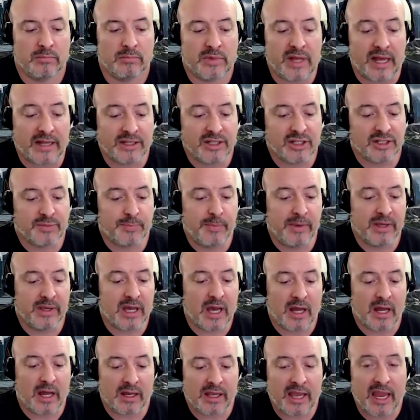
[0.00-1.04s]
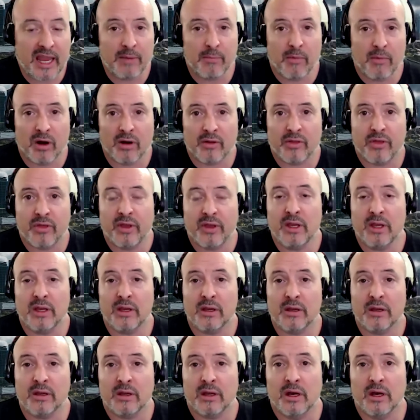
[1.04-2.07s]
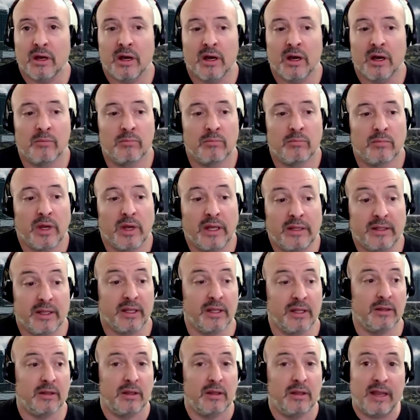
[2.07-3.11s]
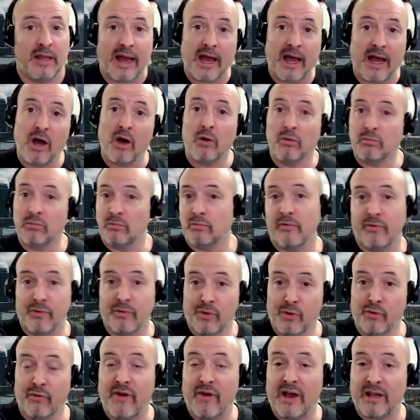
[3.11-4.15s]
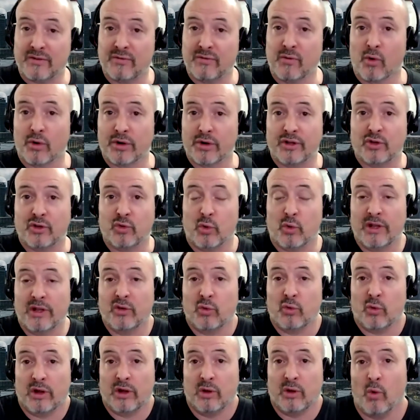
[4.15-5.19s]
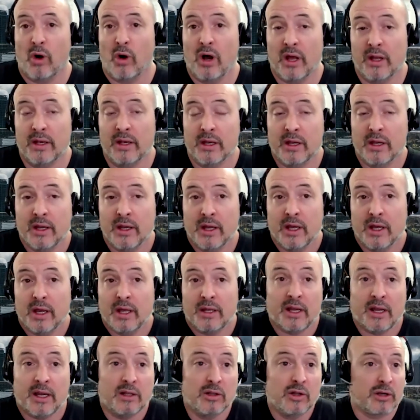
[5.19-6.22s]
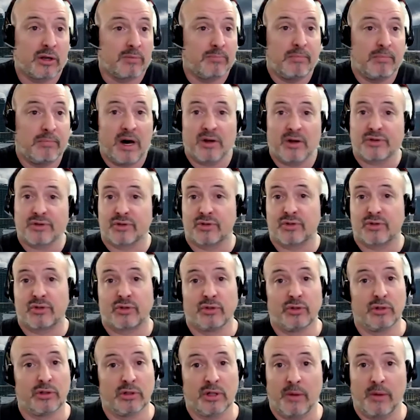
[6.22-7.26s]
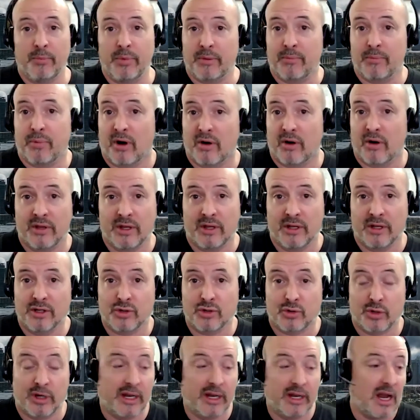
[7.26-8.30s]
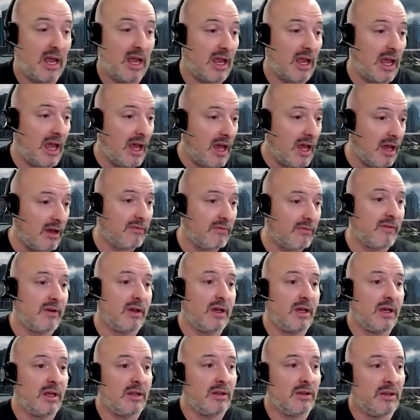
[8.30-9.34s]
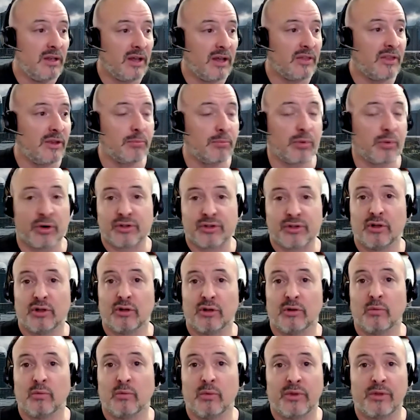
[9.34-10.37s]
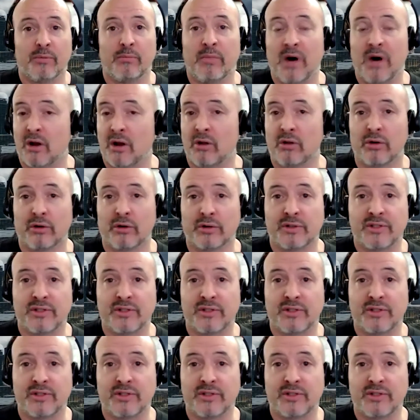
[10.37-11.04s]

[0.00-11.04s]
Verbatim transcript: that just be kind of came our thing. Um, and then now you fast forward to twenty twenty-one. Now, look, models are still a big part of the industry. And I have nothing personal with a model or